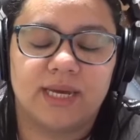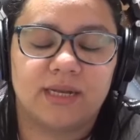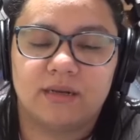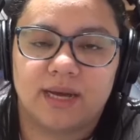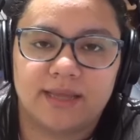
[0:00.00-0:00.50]

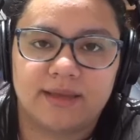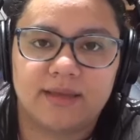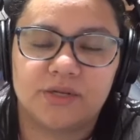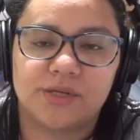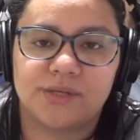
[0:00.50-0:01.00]
and I think
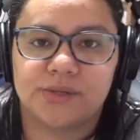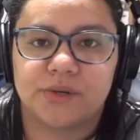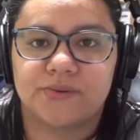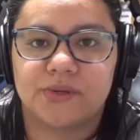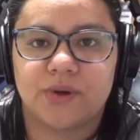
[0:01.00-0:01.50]
that she
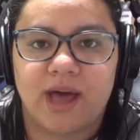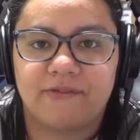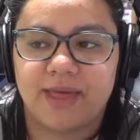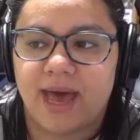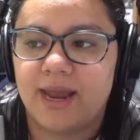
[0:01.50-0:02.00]
deserves to
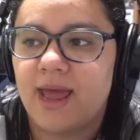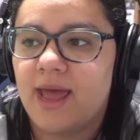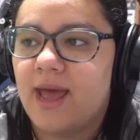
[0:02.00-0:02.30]
have that.